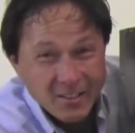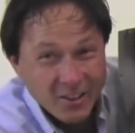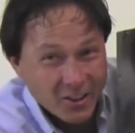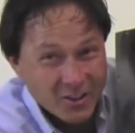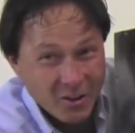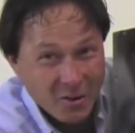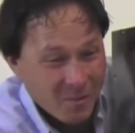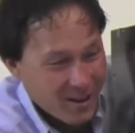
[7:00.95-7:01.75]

So they just started